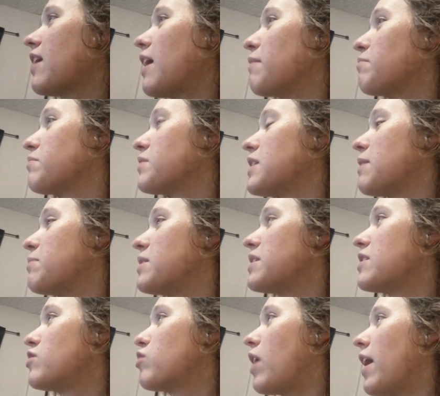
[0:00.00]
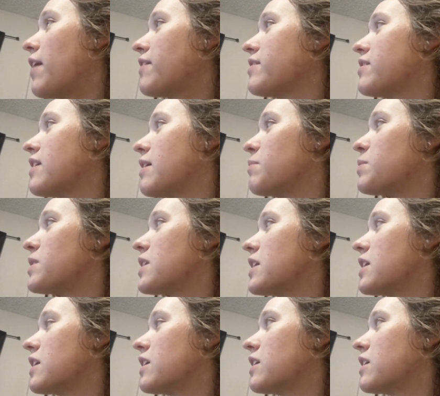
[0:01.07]
I'm tempted to try out a
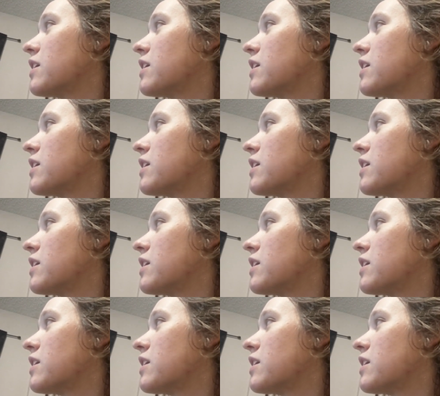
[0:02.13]
Samsung.